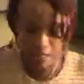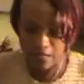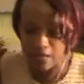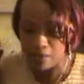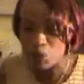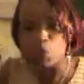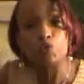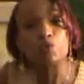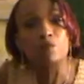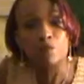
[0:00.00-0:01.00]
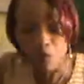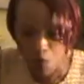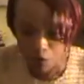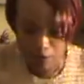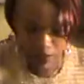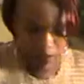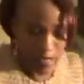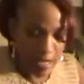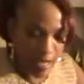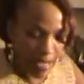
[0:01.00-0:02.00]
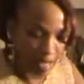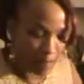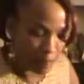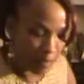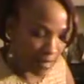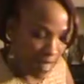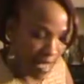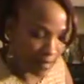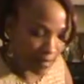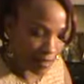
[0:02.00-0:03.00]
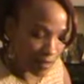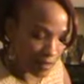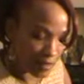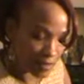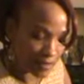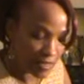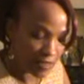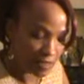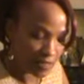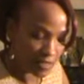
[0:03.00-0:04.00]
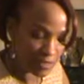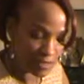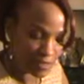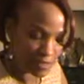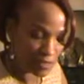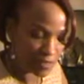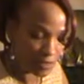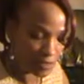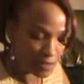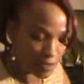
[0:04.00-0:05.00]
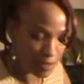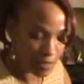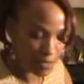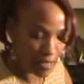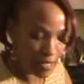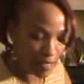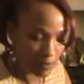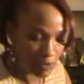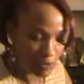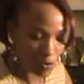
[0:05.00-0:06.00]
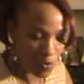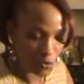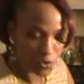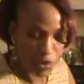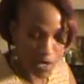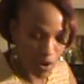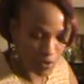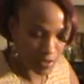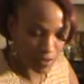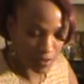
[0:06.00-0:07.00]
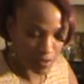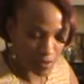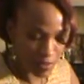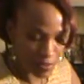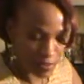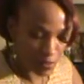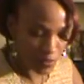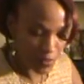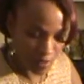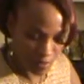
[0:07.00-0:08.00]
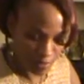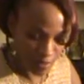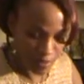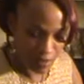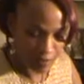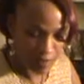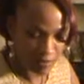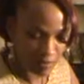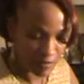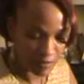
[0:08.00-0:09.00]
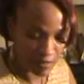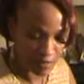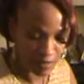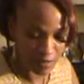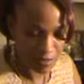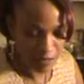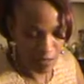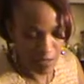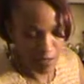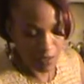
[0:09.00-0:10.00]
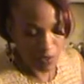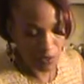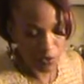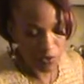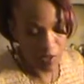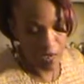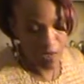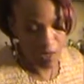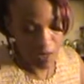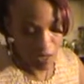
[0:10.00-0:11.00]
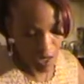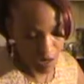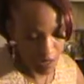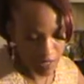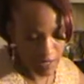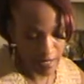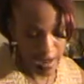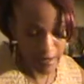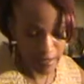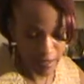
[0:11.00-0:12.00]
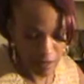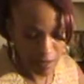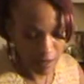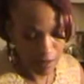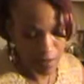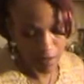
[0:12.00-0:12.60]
it and I'm going to roll it in black sesame seeds. And I'm just going to coat it with the sesame seeds. So you can coat it lightly,